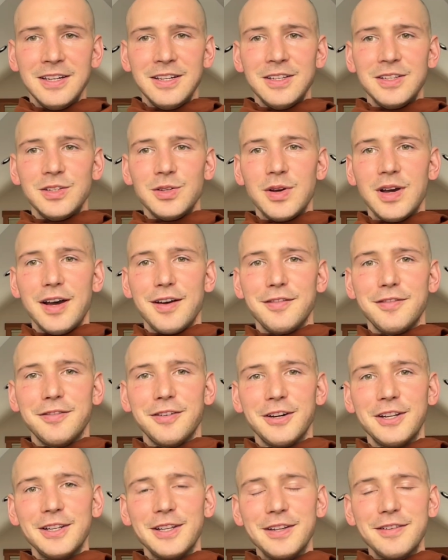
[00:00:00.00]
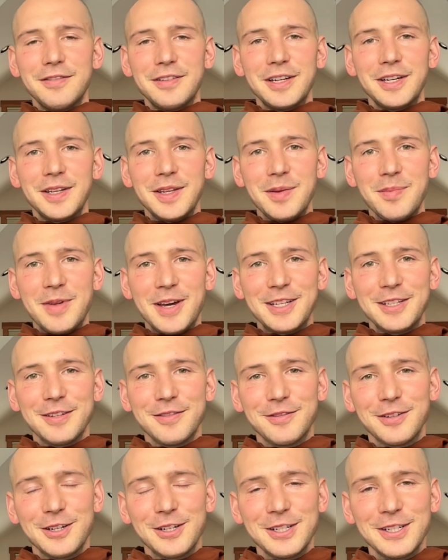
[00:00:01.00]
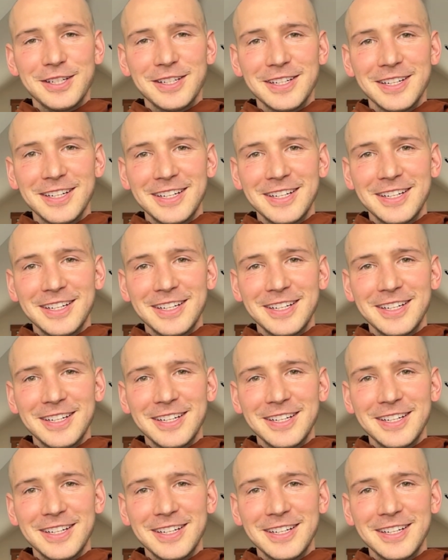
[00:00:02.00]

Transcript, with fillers: So have fun living in the metaverse.